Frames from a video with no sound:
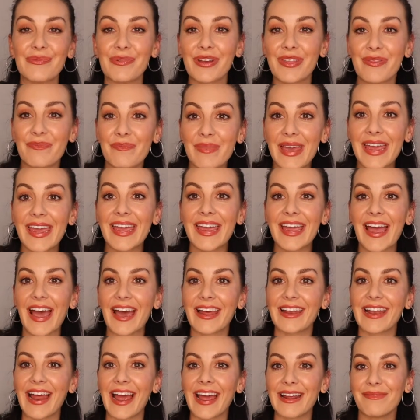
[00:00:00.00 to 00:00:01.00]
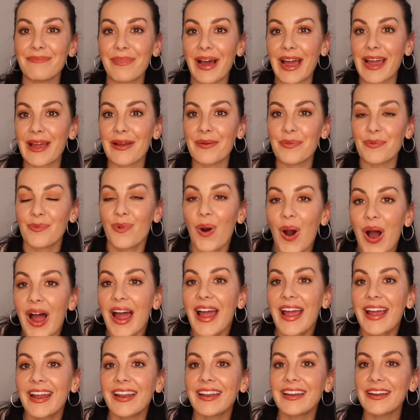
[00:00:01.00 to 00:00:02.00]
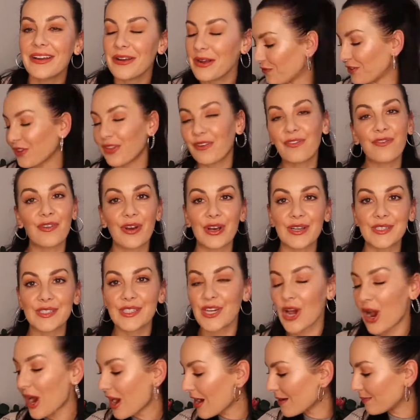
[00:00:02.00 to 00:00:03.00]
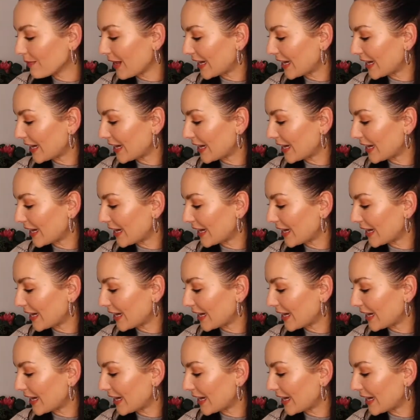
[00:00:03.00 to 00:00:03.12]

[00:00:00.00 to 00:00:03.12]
with me and my wine for the first time.